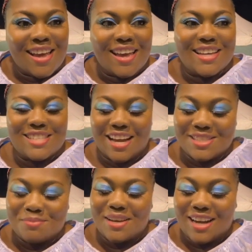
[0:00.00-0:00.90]
it has
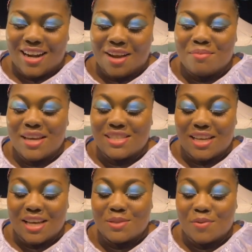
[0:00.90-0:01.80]
been an amazing
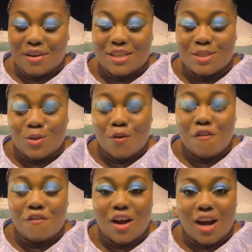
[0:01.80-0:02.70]
experience so
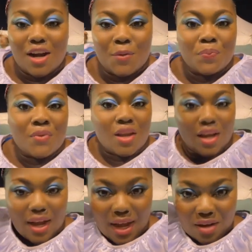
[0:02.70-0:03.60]
far.
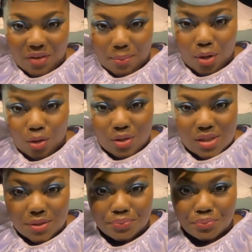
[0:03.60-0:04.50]
I have about
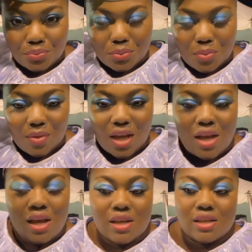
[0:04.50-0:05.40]

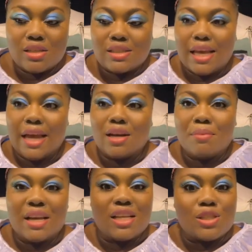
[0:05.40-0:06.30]
10
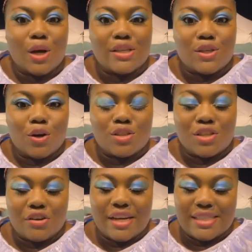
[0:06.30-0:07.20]
minutes or so
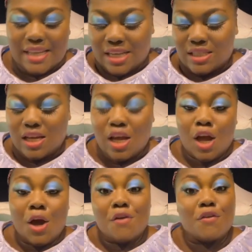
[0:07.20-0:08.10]
to reset
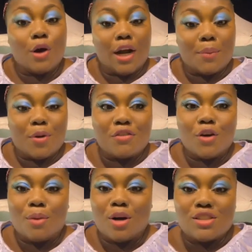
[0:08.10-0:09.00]
for
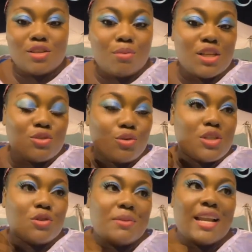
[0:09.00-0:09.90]
performance number 2,
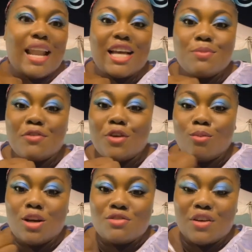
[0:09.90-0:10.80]
which will be the last
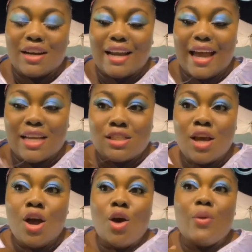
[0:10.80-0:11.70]
performance for the night,
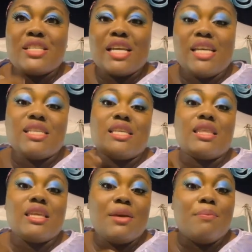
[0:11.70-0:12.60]
which is the
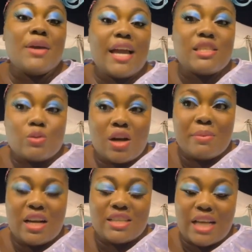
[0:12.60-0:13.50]
biggest one
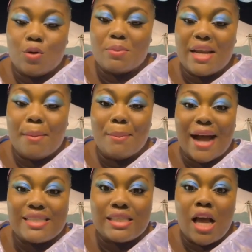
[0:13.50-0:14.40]
because that would be the
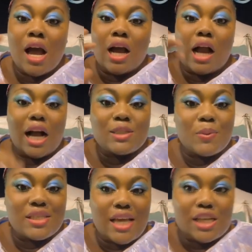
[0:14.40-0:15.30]
mass
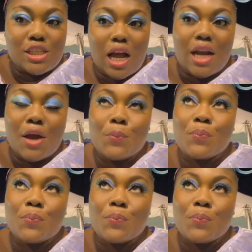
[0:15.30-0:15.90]
gospel section.